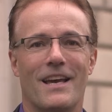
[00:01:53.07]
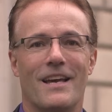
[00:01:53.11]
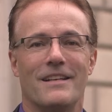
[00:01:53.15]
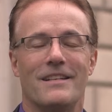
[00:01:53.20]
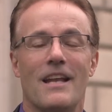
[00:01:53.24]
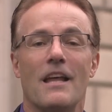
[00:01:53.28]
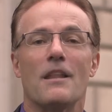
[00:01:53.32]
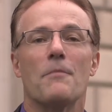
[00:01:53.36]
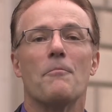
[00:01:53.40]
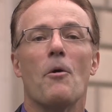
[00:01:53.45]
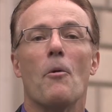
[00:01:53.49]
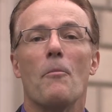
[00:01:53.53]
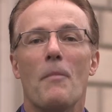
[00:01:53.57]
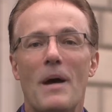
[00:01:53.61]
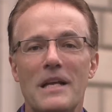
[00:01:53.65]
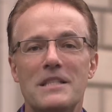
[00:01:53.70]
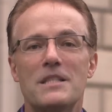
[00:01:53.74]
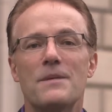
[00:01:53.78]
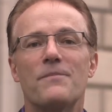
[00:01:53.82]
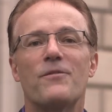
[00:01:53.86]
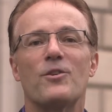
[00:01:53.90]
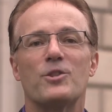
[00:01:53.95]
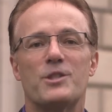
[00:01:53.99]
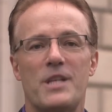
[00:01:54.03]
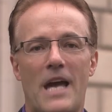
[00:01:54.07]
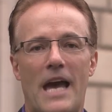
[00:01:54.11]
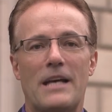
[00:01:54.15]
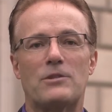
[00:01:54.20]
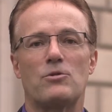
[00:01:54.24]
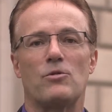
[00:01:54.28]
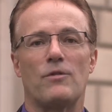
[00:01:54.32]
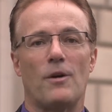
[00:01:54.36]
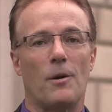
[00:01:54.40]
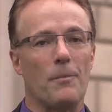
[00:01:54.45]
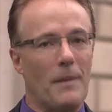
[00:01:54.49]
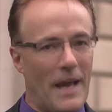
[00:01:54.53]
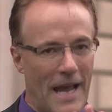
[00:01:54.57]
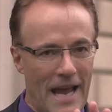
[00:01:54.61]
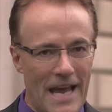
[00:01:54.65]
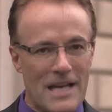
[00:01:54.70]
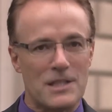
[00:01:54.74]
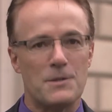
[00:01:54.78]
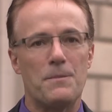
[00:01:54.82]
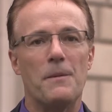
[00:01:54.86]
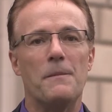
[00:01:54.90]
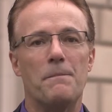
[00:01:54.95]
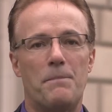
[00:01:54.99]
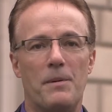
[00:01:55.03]
Now, the momentum for tax reform
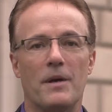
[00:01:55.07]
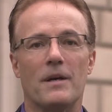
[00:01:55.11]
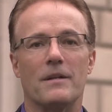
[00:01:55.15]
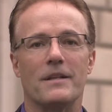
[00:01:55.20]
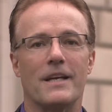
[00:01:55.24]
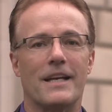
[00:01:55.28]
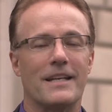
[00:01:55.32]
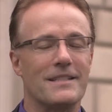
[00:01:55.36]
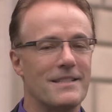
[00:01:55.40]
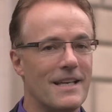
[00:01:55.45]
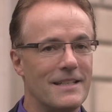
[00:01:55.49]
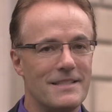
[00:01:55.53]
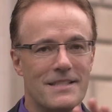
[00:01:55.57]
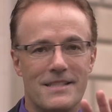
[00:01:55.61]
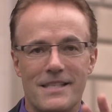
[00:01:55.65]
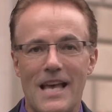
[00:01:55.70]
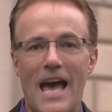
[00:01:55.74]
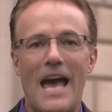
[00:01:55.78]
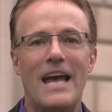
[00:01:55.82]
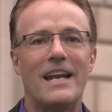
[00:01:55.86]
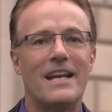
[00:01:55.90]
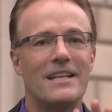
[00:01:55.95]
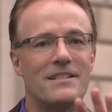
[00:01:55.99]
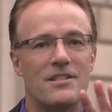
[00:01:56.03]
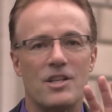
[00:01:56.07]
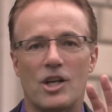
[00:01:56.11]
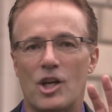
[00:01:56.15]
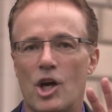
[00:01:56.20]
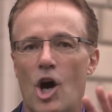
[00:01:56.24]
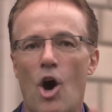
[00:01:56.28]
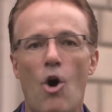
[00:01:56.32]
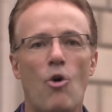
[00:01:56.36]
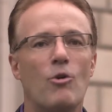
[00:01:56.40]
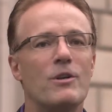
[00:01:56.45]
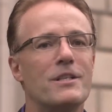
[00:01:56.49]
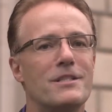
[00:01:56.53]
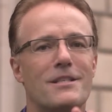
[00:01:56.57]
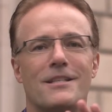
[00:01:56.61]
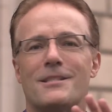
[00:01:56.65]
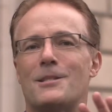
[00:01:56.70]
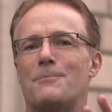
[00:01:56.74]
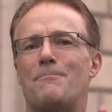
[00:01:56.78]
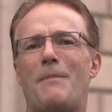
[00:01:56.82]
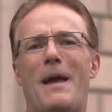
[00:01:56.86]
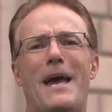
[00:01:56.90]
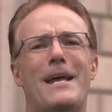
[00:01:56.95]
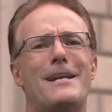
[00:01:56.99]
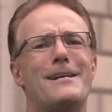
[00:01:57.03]
has been building, as I said, as the code has
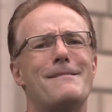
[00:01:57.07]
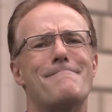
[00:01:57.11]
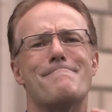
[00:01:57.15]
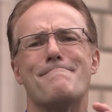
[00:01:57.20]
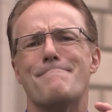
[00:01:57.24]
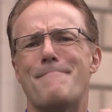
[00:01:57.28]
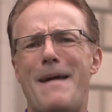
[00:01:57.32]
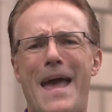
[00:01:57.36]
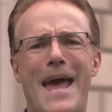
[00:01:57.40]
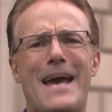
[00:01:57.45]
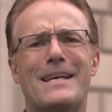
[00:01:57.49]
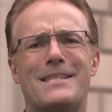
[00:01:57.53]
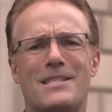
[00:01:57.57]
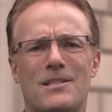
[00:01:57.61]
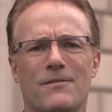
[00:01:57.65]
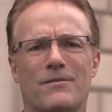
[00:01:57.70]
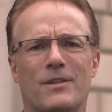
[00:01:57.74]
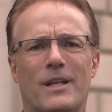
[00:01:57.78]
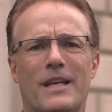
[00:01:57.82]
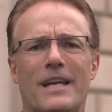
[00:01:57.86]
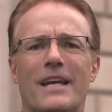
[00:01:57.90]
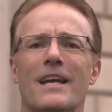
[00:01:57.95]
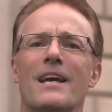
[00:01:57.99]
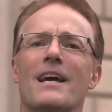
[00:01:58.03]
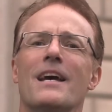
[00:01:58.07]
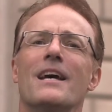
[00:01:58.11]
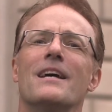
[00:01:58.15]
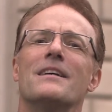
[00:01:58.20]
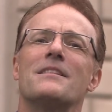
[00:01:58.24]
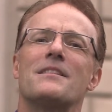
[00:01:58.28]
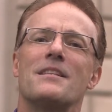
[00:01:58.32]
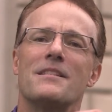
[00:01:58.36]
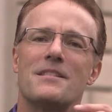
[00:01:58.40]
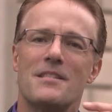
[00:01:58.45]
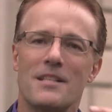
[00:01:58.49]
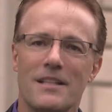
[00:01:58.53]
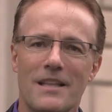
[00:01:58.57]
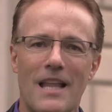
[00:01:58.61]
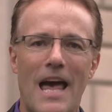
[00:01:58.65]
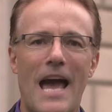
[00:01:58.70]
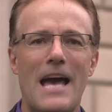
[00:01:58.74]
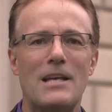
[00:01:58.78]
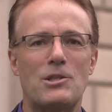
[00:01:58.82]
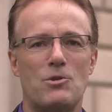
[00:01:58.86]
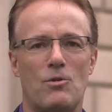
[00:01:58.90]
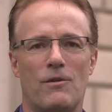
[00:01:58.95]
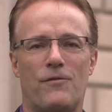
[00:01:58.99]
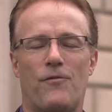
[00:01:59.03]
expanded massively since the
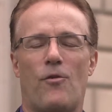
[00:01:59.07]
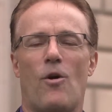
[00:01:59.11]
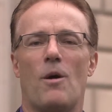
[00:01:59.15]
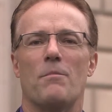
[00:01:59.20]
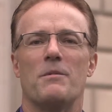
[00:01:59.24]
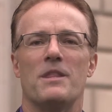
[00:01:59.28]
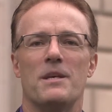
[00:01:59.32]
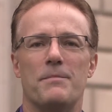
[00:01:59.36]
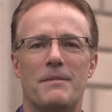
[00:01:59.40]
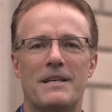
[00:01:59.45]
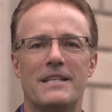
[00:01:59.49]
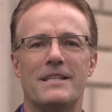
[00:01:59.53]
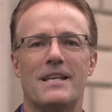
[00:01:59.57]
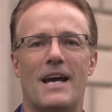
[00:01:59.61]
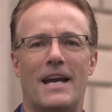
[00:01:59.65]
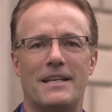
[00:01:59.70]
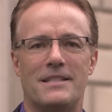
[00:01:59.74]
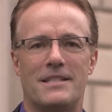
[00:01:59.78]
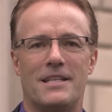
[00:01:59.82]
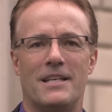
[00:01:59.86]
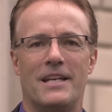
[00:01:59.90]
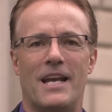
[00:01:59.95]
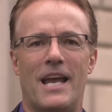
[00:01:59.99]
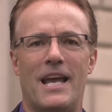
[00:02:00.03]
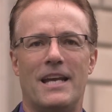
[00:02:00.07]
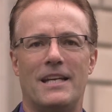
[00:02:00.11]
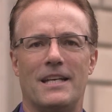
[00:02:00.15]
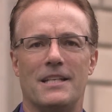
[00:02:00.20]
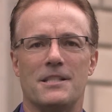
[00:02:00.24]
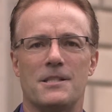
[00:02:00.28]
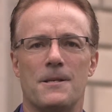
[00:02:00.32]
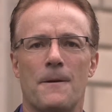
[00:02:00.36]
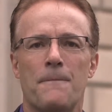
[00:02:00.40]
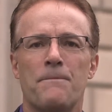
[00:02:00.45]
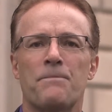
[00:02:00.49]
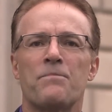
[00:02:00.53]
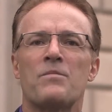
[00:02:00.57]
last reform in the mid-1980s.